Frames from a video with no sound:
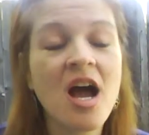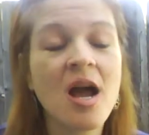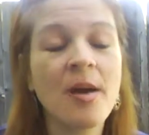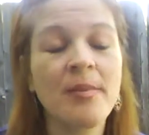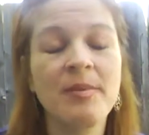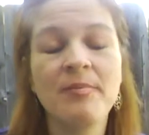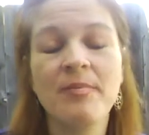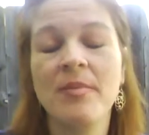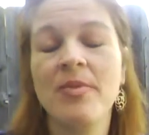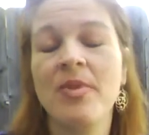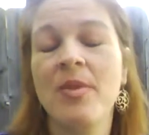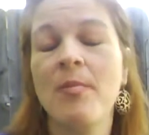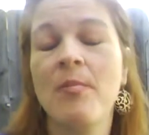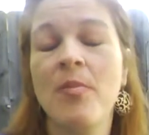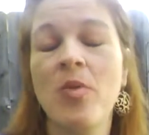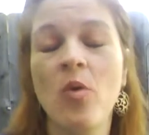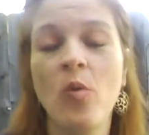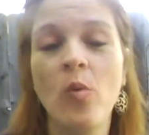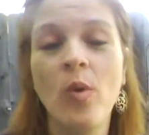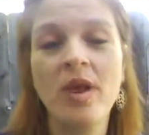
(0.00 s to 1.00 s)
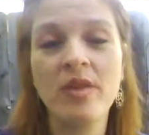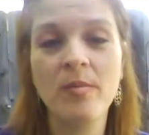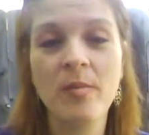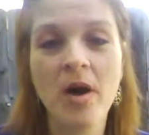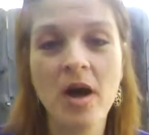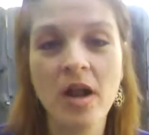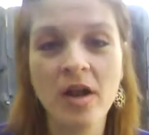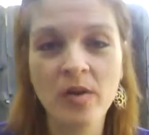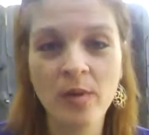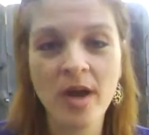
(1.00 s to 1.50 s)
I mean, the way the
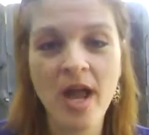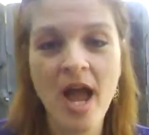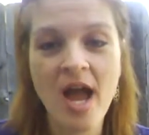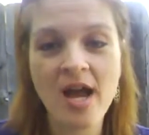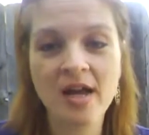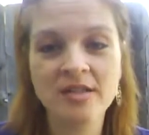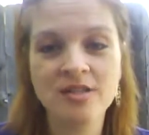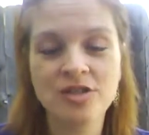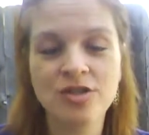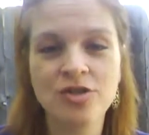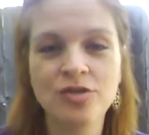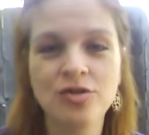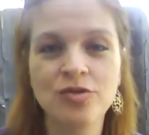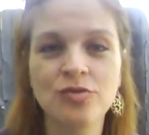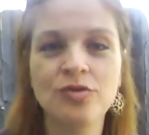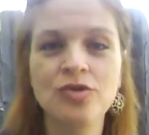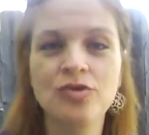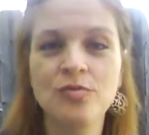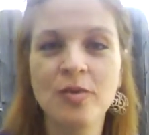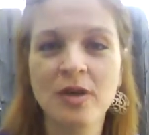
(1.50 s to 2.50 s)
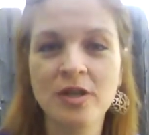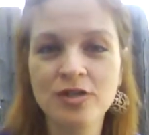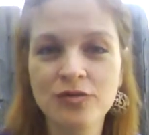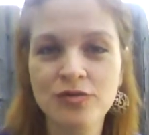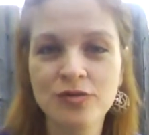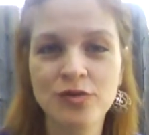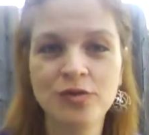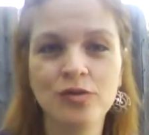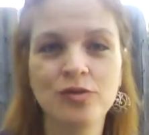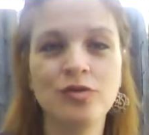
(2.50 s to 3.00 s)
body reacts to too much
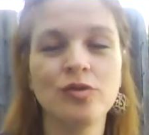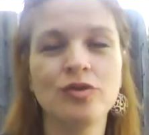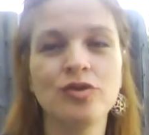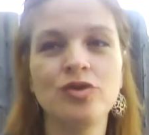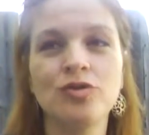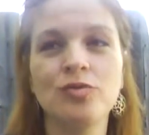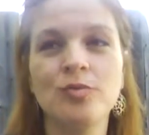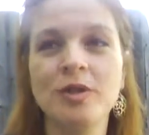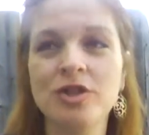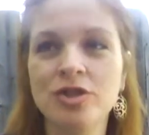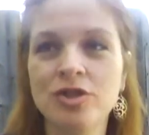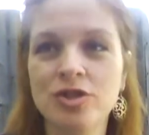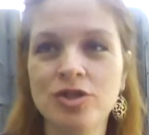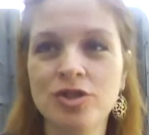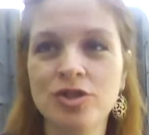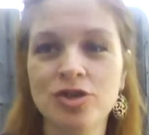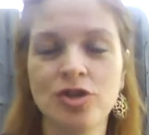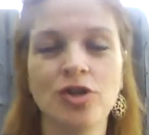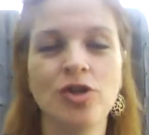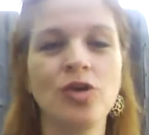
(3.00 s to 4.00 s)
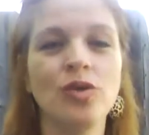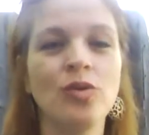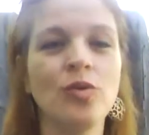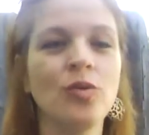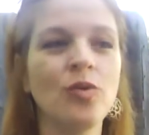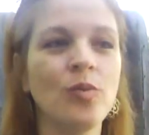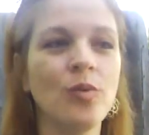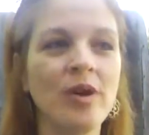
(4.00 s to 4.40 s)
food or too much sugar or